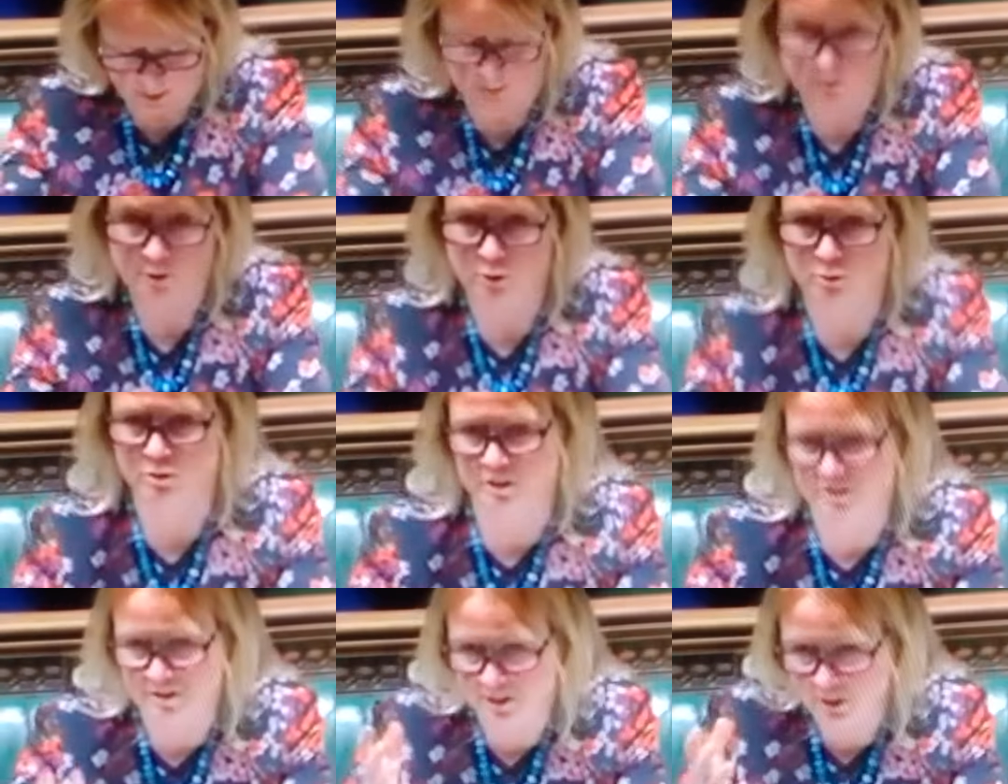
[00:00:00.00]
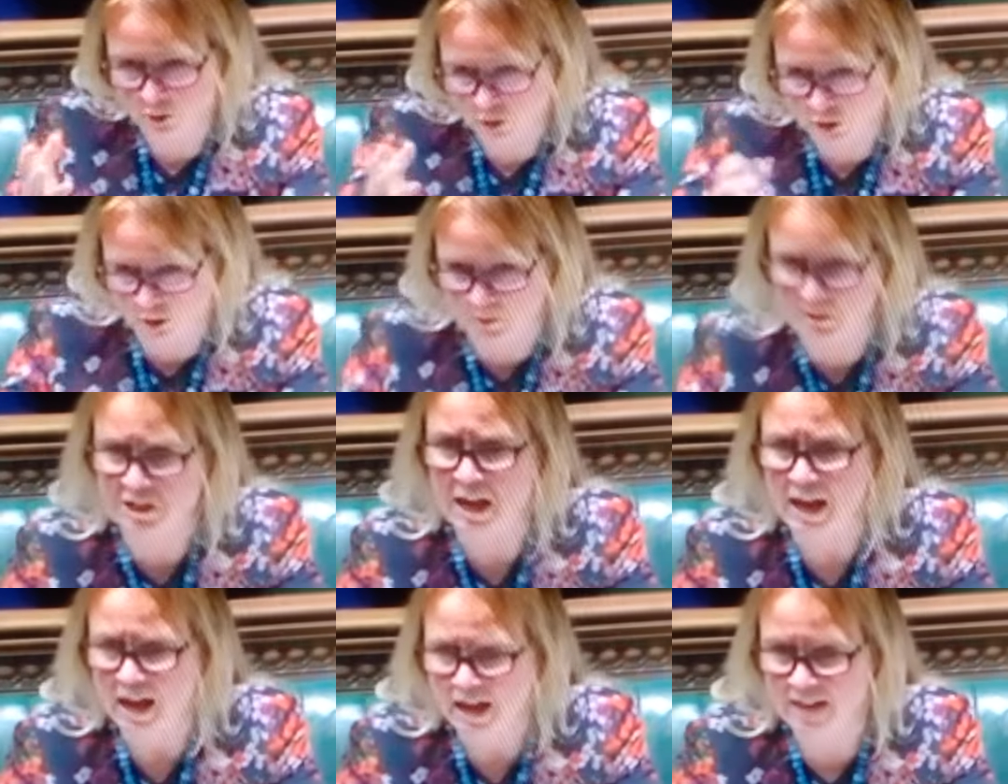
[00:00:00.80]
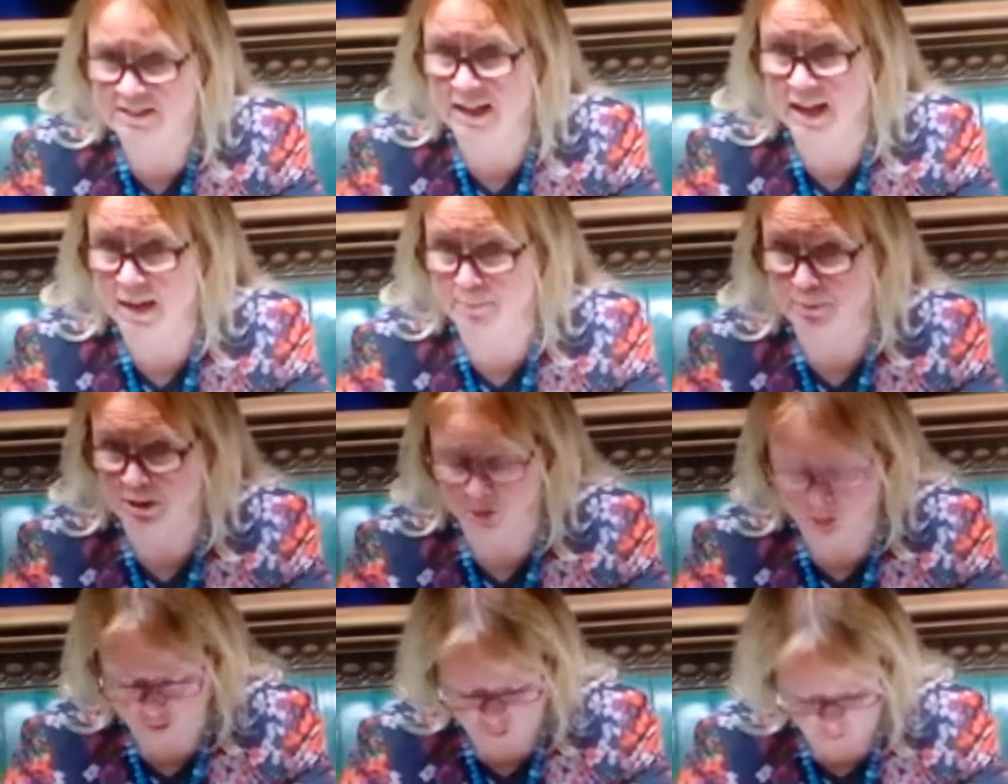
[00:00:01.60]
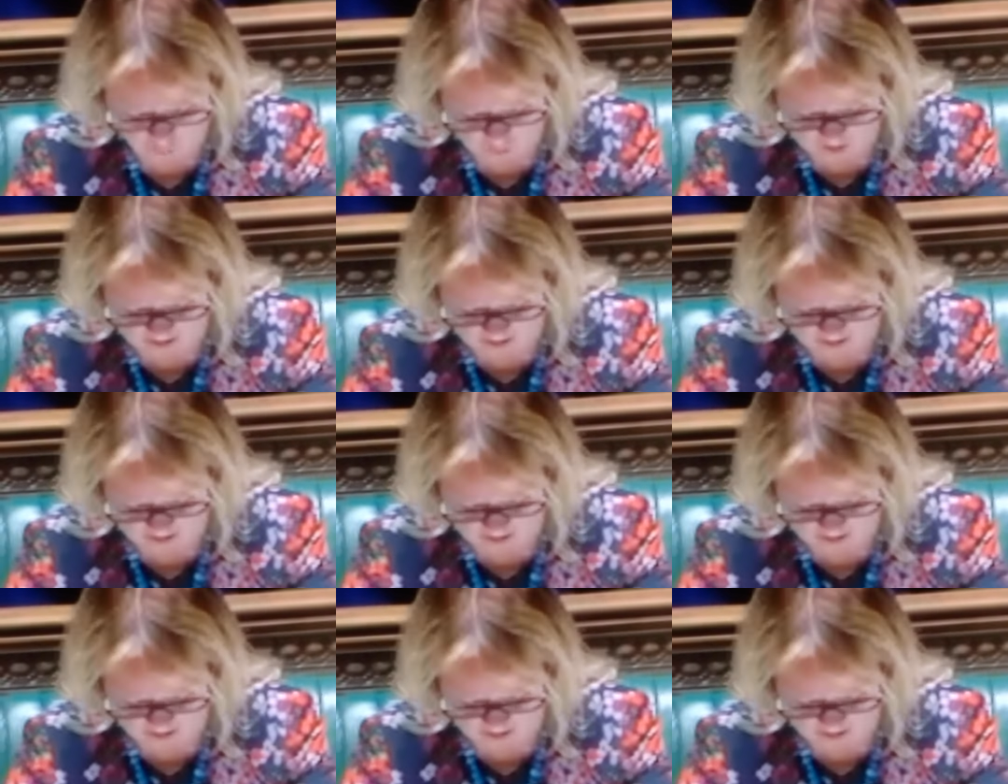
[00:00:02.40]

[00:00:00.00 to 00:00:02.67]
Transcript: of your constituent and happy to talk